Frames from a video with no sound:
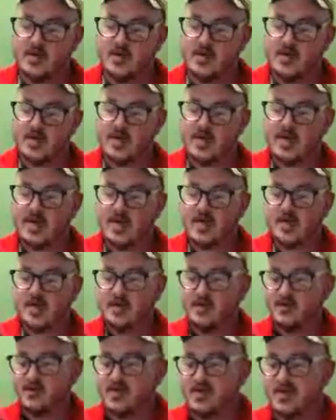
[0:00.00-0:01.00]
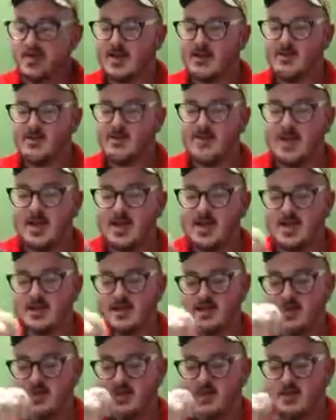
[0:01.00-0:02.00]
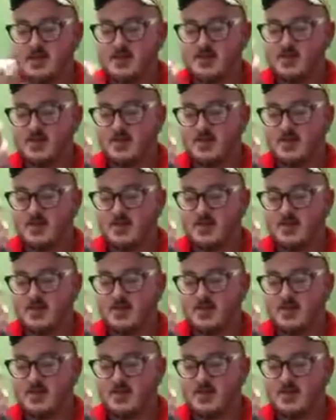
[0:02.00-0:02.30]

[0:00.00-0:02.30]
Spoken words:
Again, you want to make that bite of